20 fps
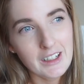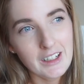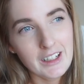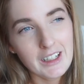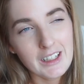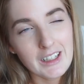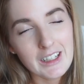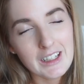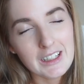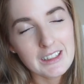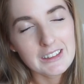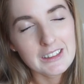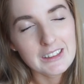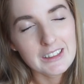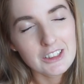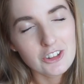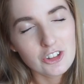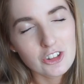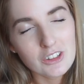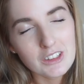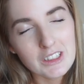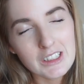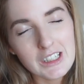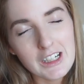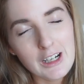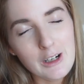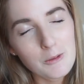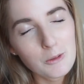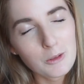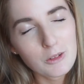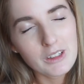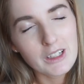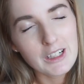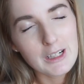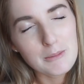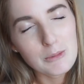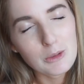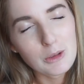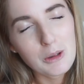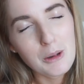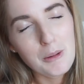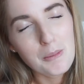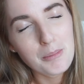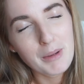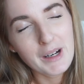I like literally can't walk anymore,